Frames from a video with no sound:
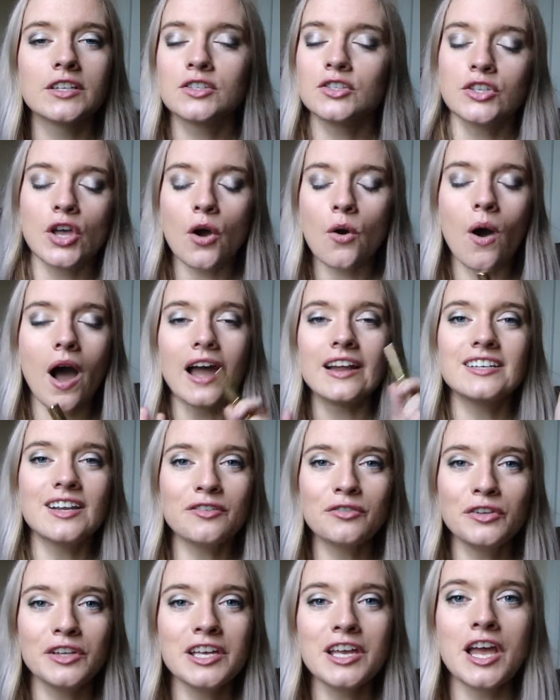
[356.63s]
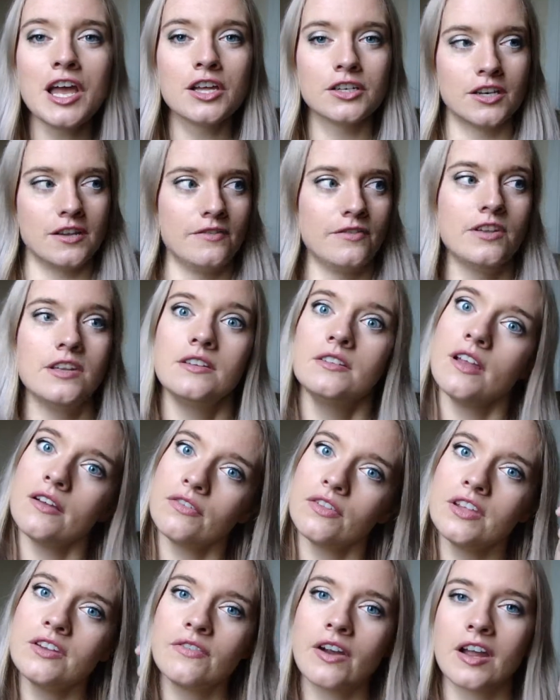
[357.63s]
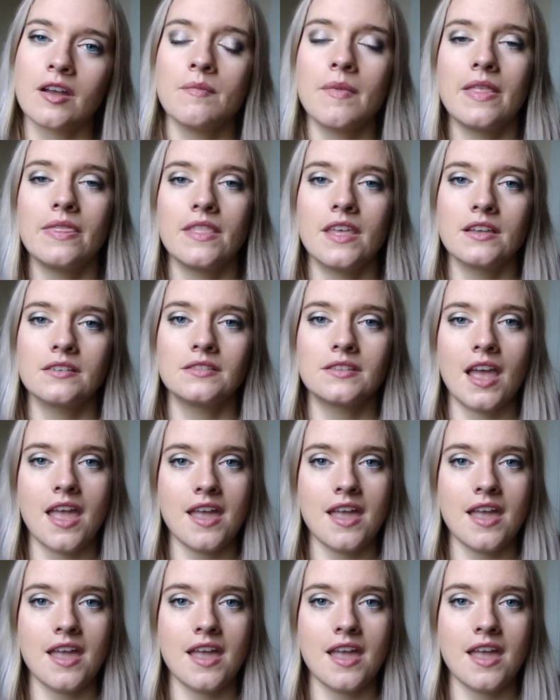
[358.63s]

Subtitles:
So I definitely recommend this,